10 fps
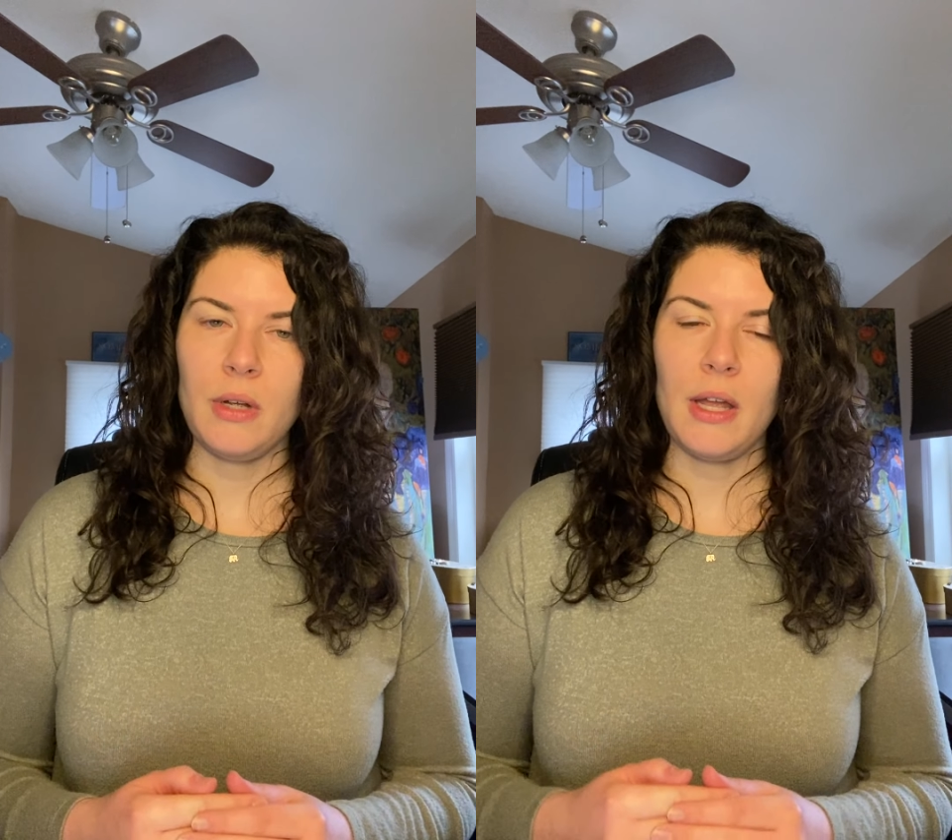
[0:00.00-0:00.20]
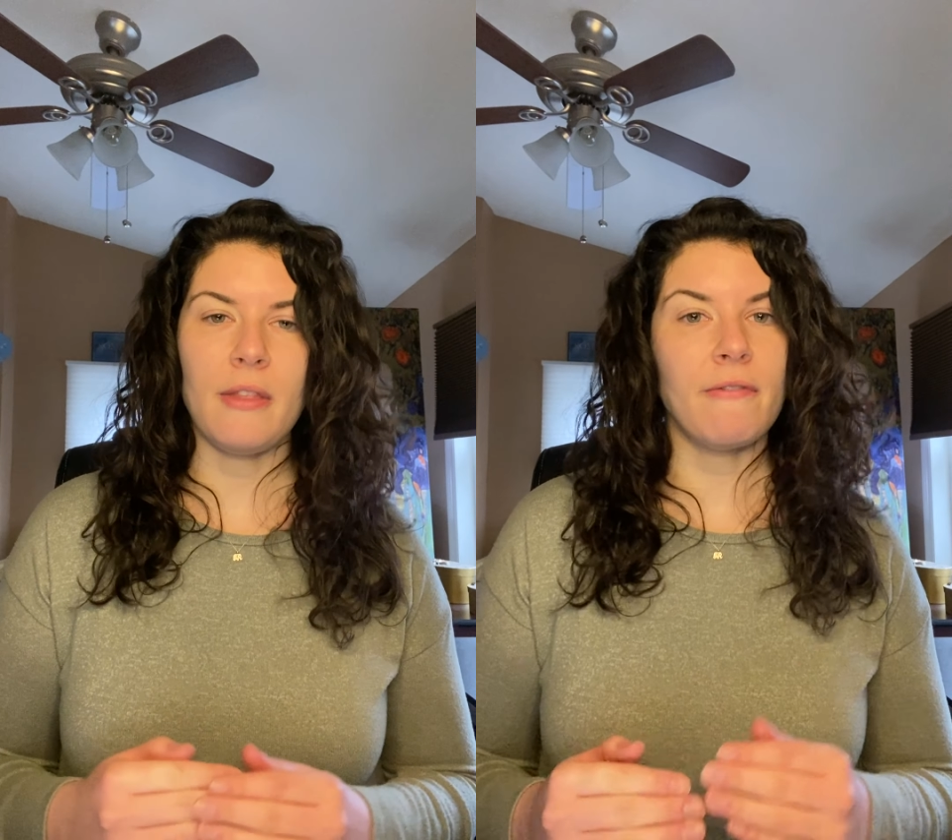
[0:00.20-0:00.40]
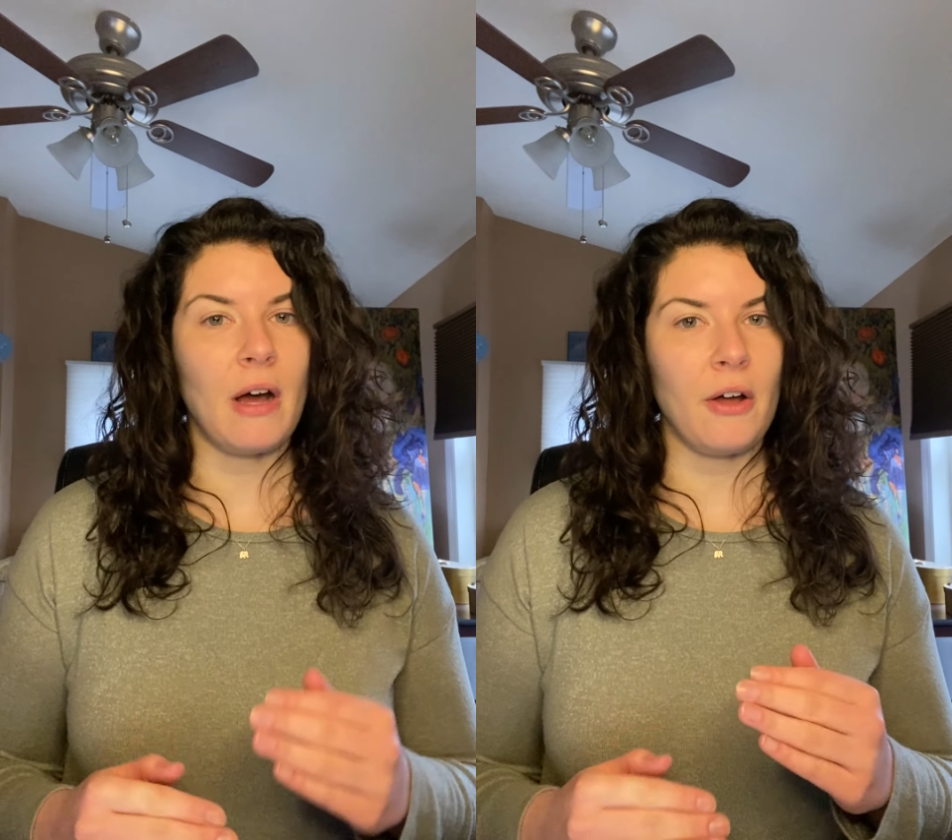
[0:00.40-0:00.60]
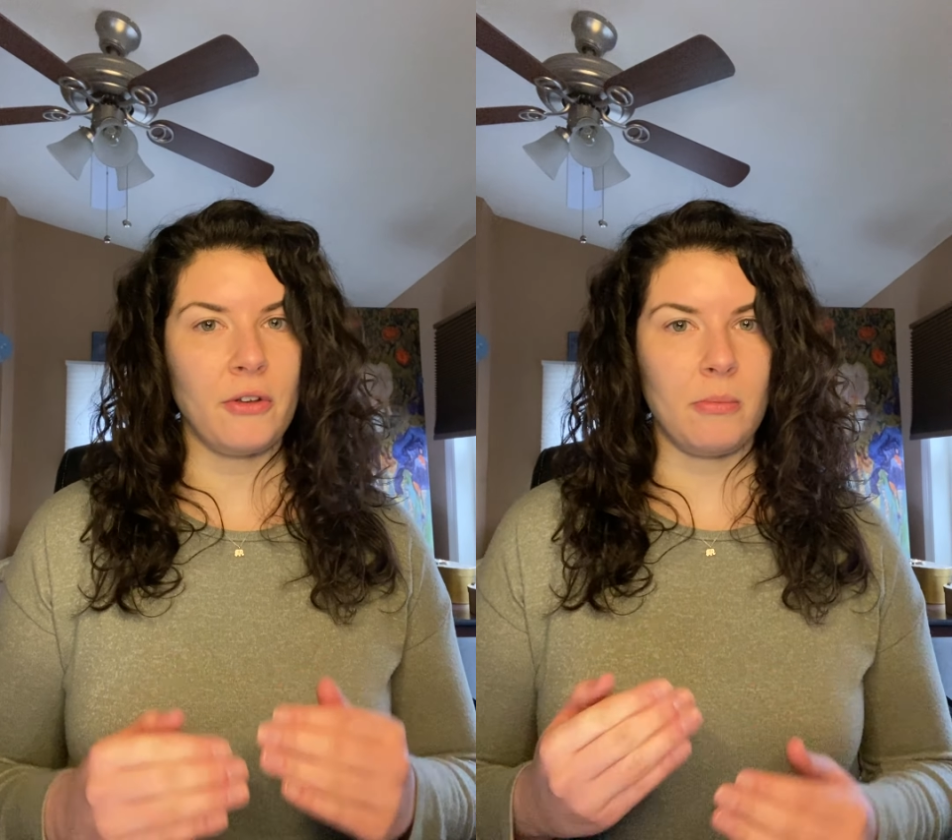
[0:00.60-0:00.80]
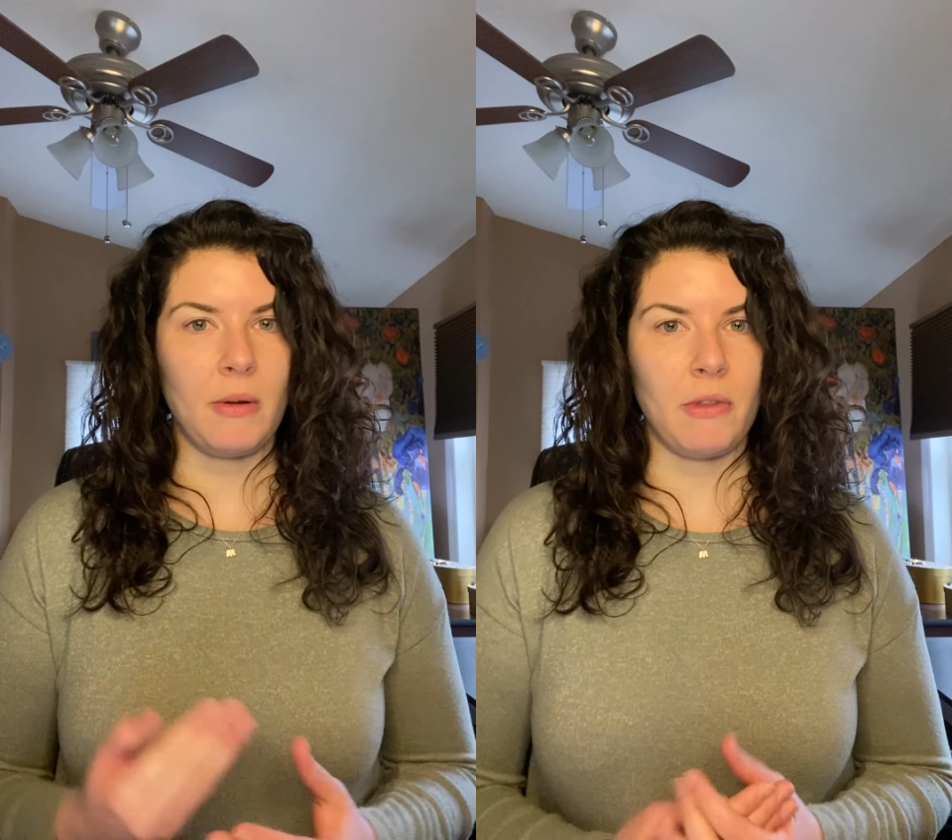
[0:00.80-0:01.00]
and the
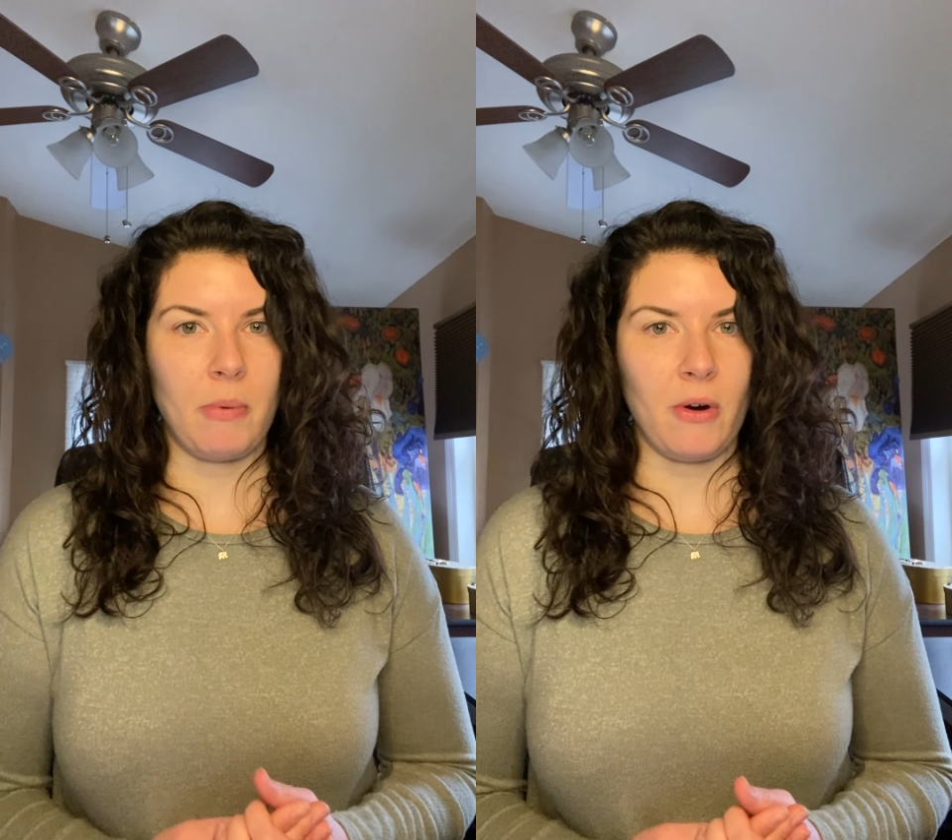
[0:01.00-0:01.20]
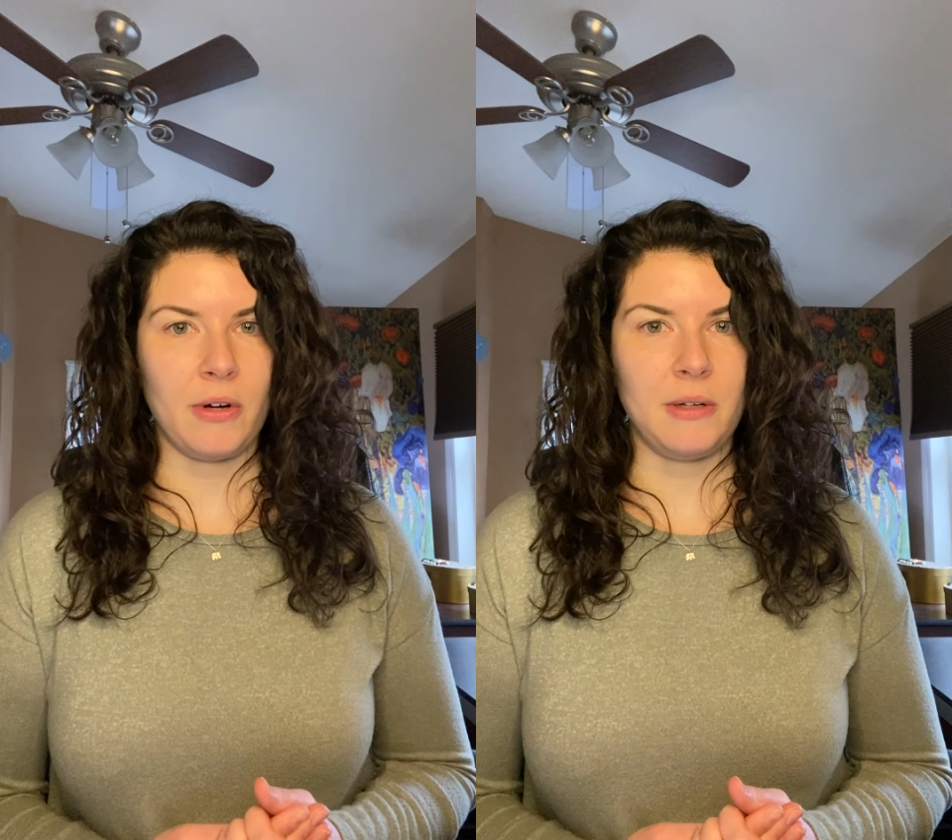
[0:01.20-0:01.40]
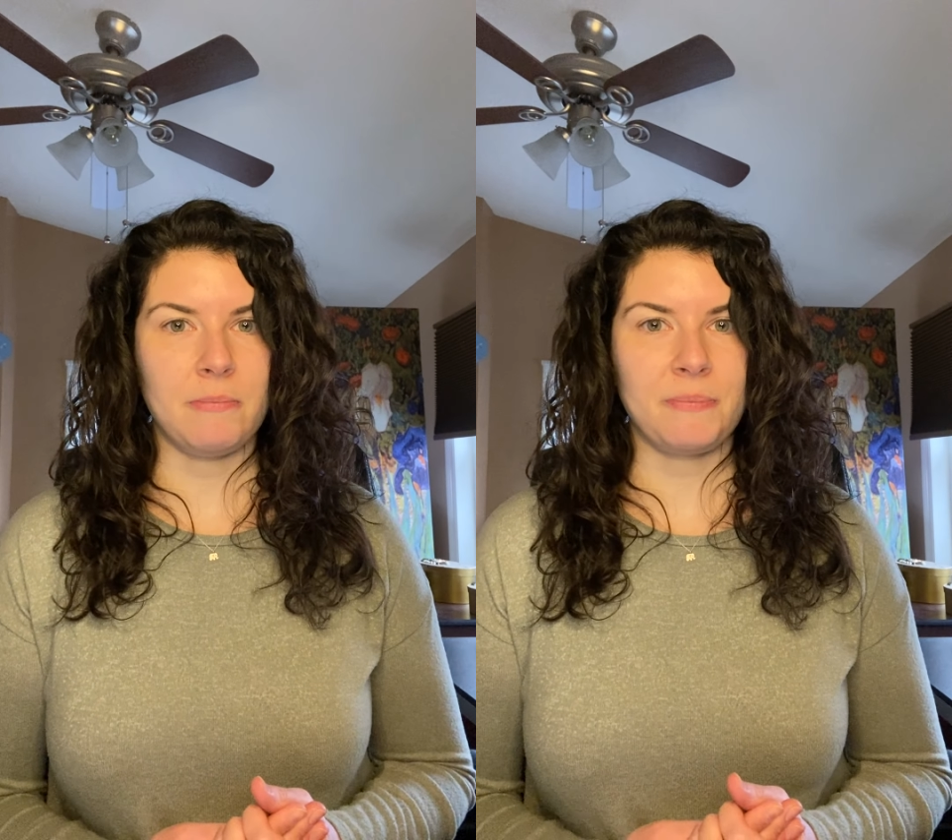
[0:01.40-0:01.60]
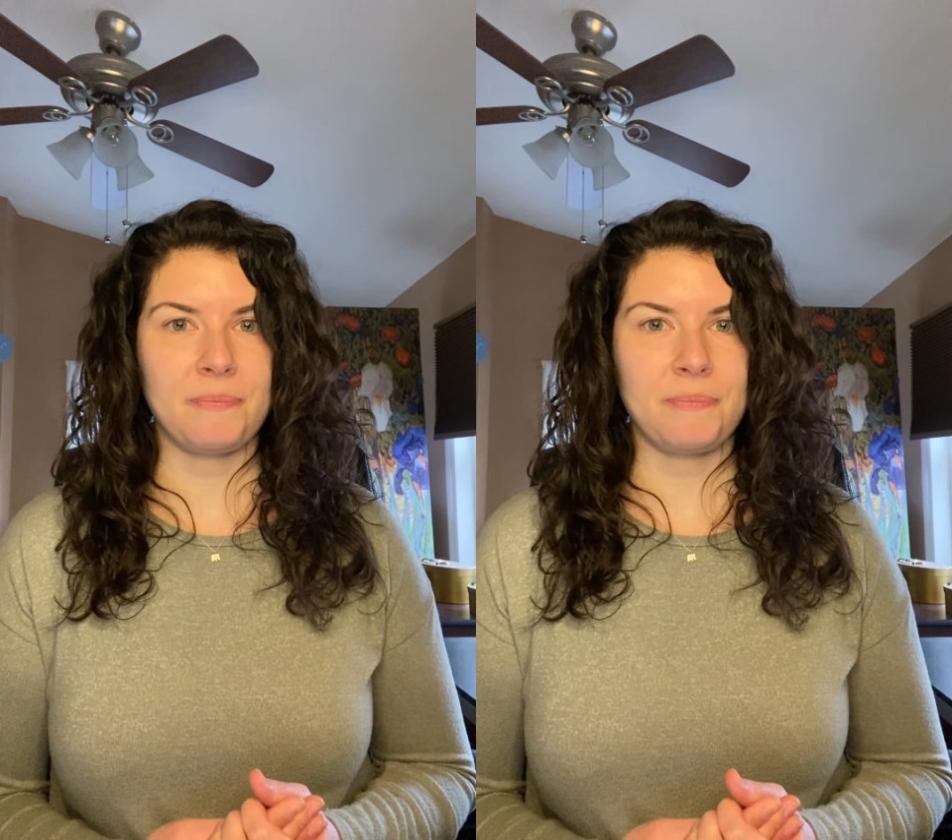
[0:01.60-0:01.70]
volume of the party.